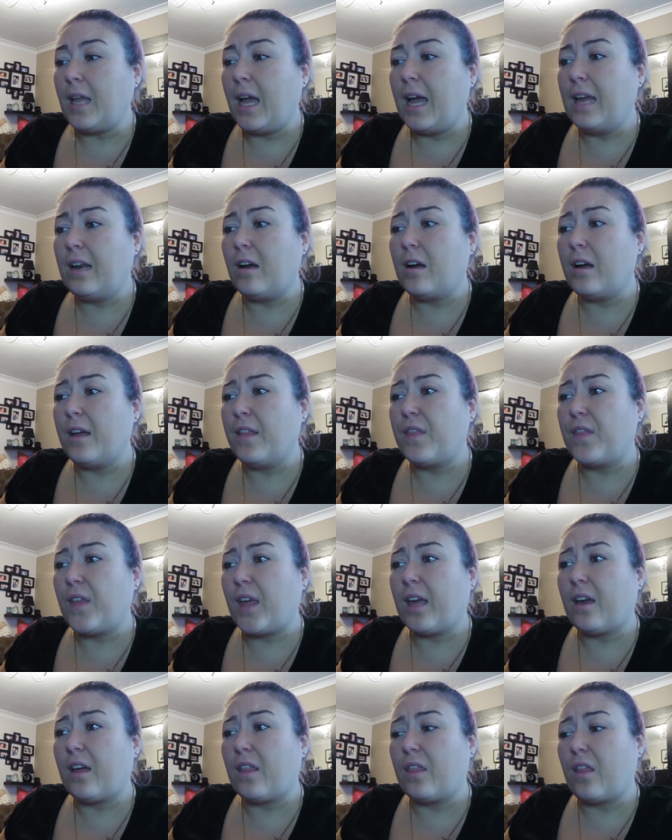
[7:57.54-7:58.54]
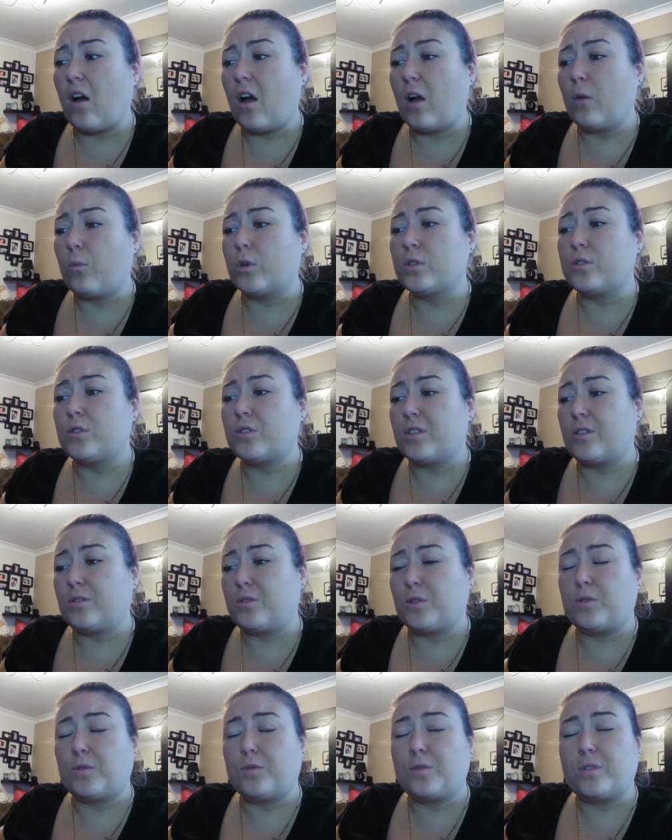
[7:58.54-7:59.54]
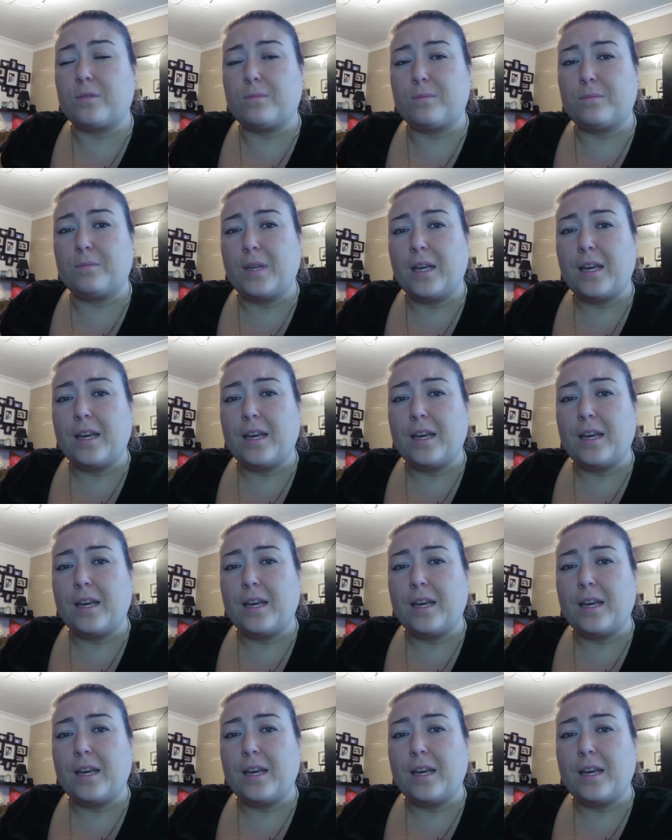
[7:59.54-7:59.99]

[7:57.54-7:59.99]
and I think that I want to do some